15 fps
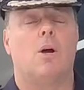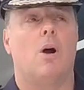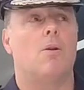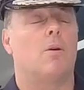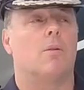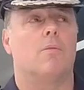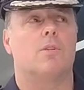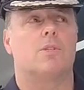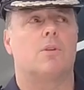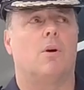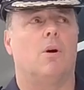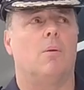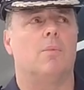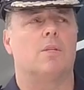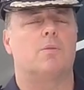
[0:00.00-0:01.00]
No, not at this
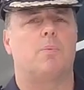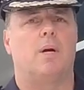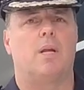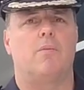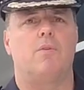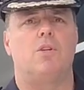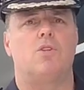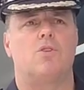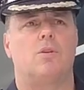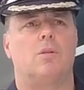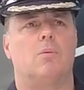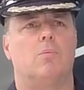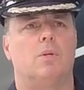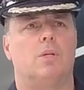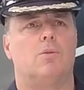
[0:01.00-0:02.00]
time. That's part of the issue
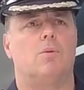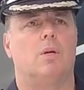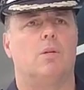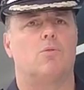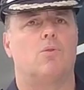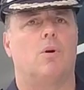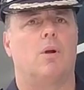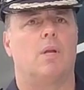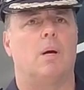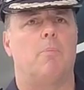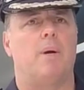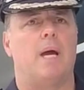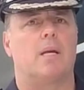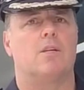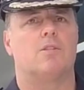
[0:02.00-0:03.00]
that we're trying to
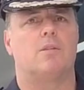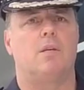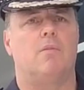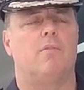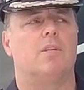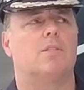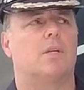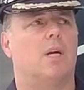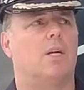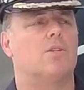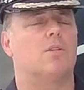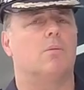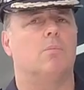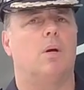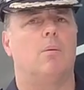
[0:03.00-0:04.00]
unpack as the
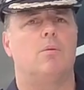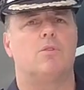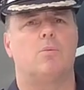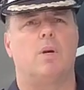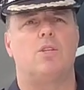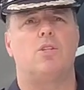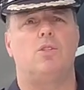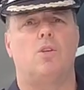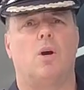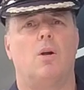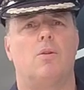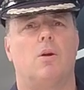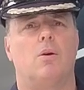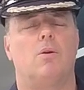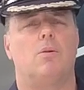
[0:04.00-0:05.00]
investigation at the moment, is we actually
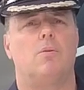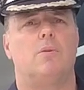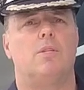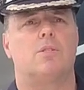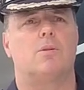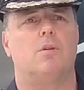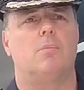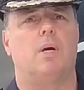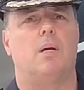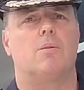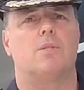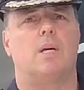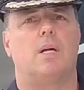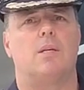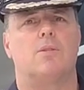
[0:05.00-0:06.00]
don't know who these two
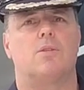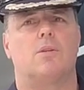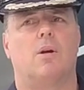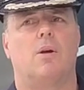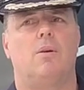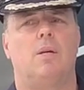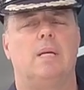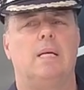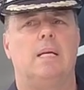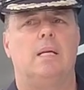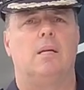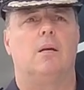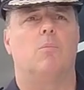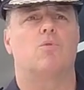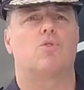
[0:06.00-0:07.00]
males are. So
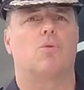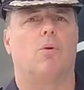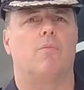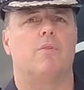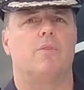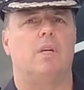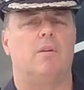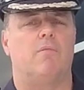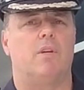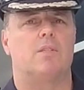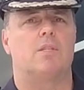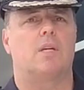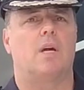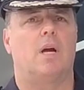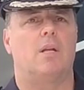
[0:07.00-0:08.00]
I'm sure that the
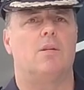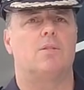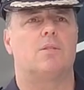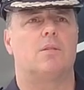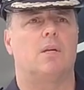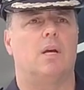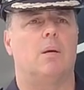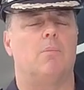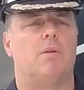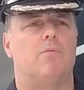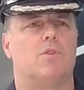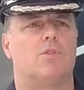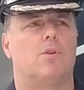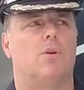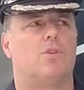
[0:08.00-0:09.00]
investigators
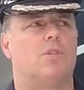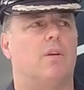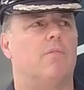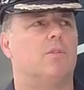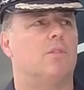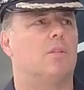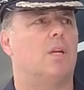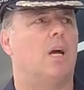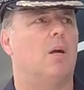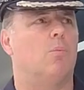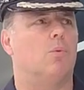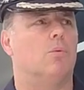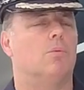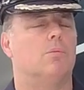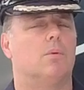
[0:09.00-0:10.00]
and the search effort today
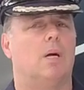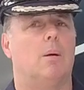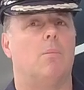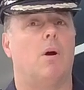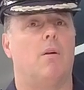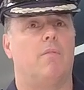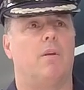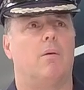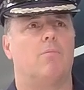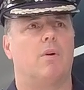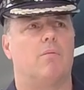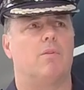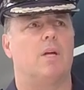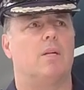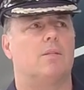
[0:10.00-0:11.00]
will hopefully
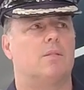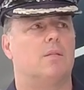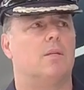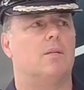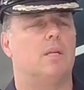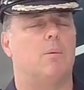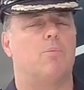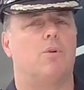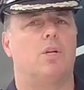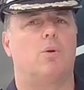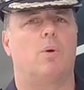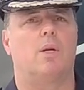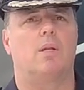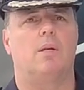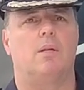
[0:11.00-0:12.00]
unravel that that pretty
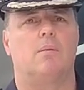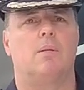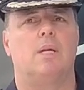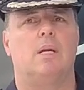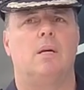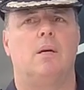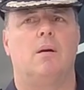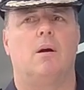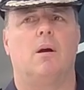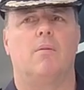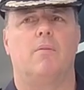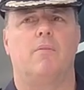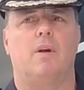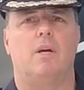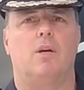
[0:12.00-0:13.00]
quickly, and
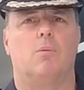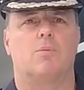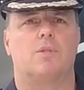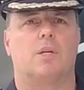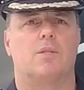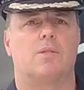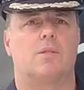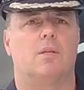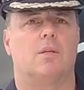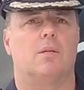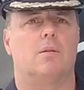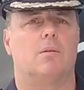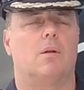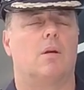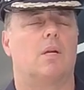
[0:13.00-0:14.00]
hopefully that helps us
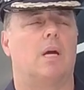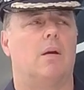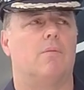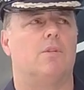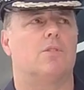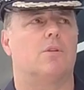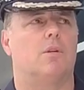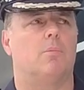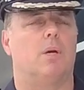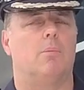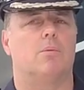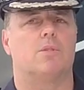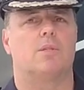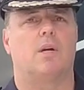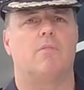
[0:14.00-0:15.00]
to locate these two
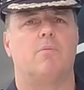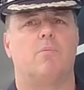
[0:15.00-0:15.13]
people safe